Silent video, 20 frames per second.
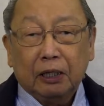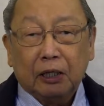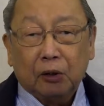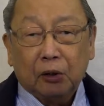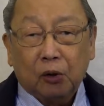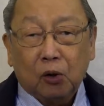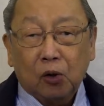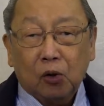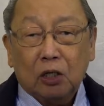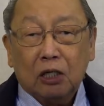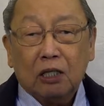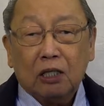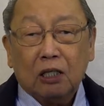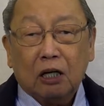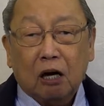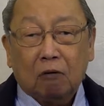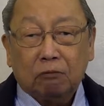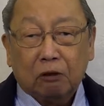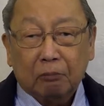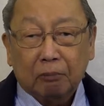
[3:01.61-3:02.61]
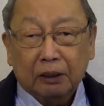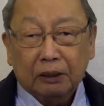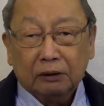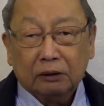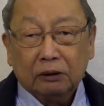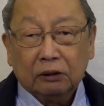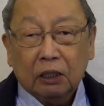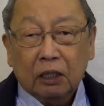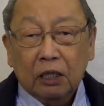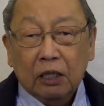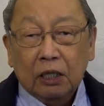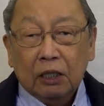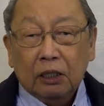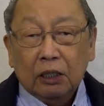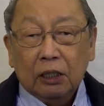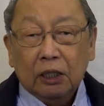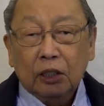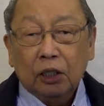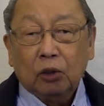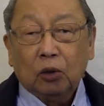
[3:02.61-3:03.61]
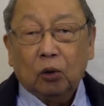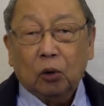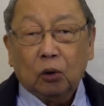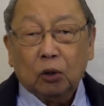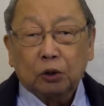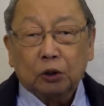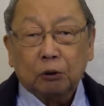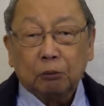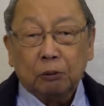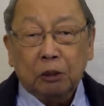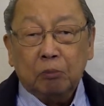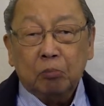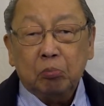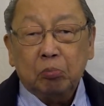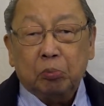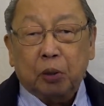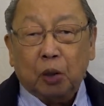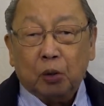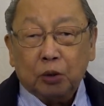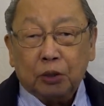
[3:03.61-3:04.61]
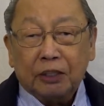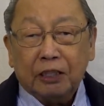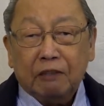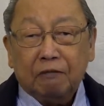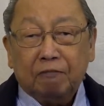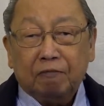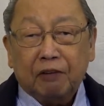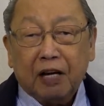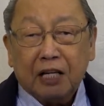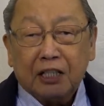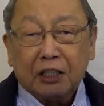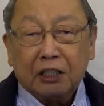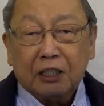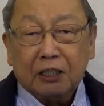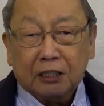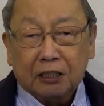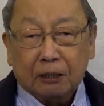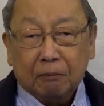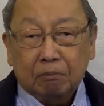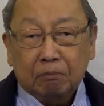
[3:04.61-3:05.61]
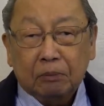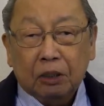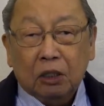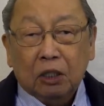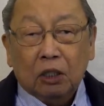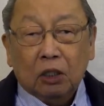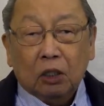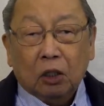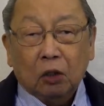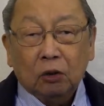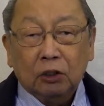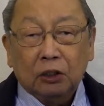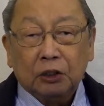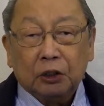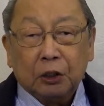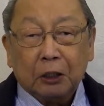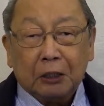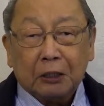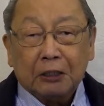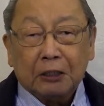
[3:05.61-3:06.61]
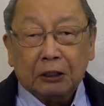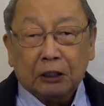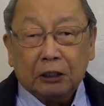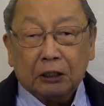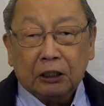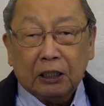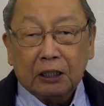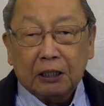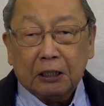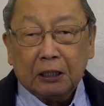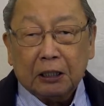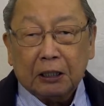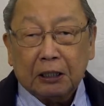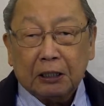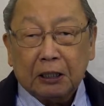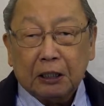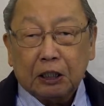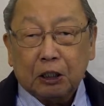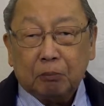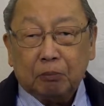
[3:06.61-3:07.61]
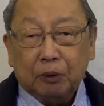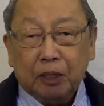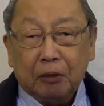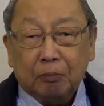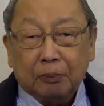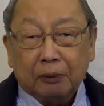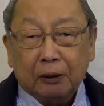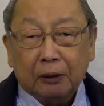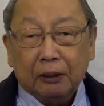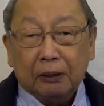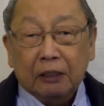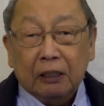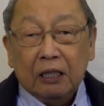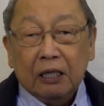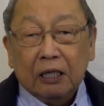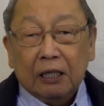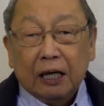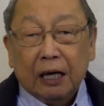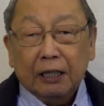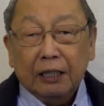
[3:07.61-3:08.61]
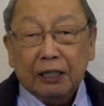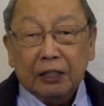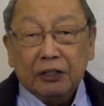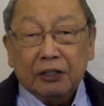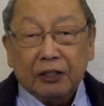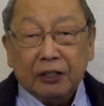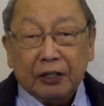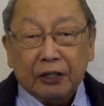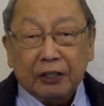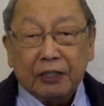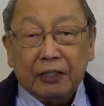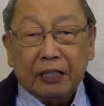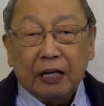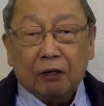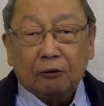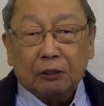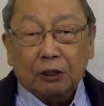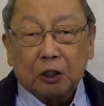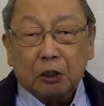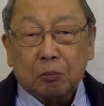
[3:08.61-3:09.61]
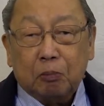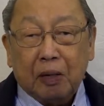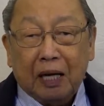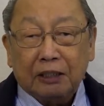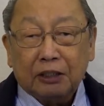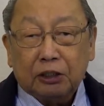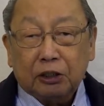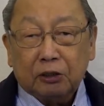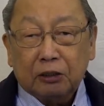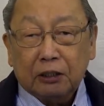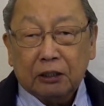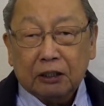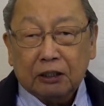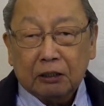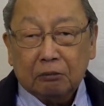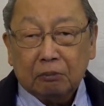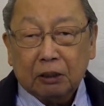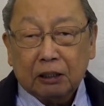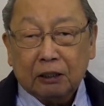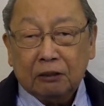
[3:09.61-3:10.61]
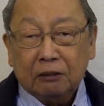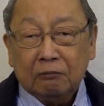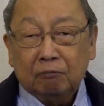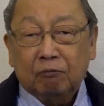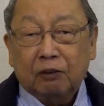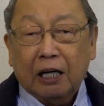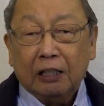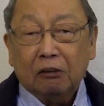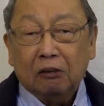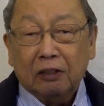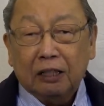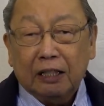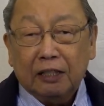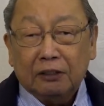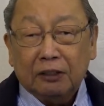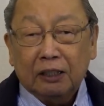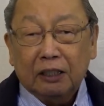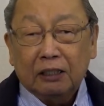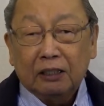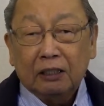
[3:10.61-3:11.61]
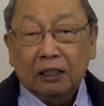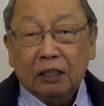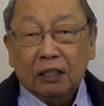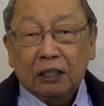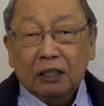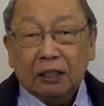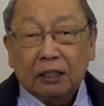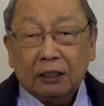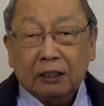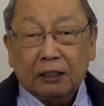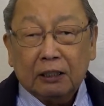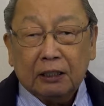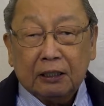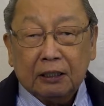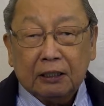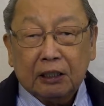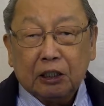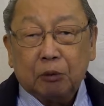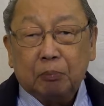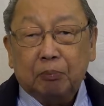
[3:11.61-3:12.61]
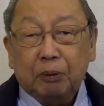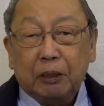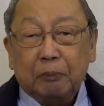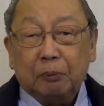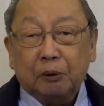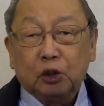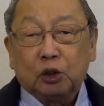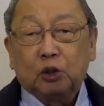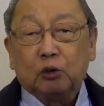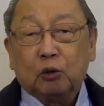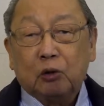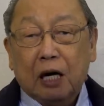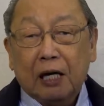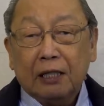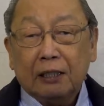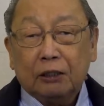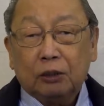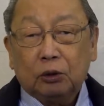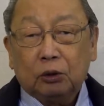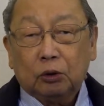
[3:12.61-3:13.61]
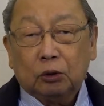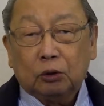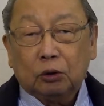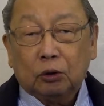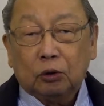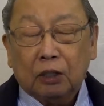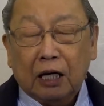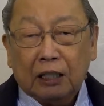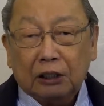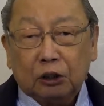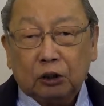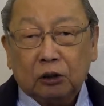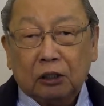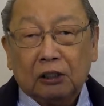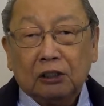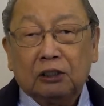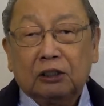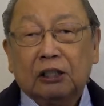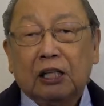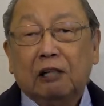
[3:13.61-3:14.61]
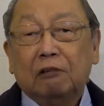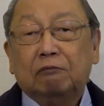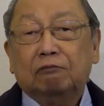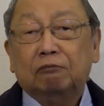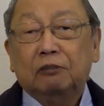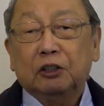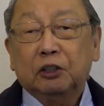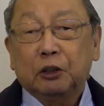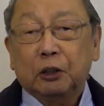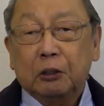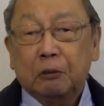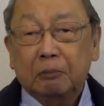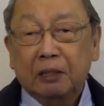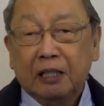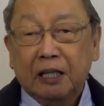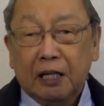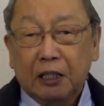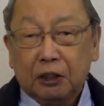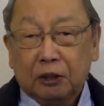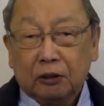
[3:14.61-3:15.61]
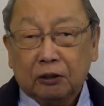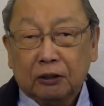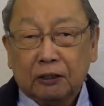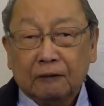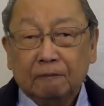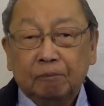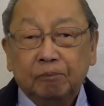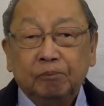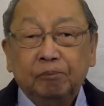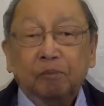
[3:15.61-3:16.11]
Erdogan government in the course of imposing fascism on the Turkish and Kurdish people and in carrying out expansionism and violating the Kurdish people's right to national self-determination.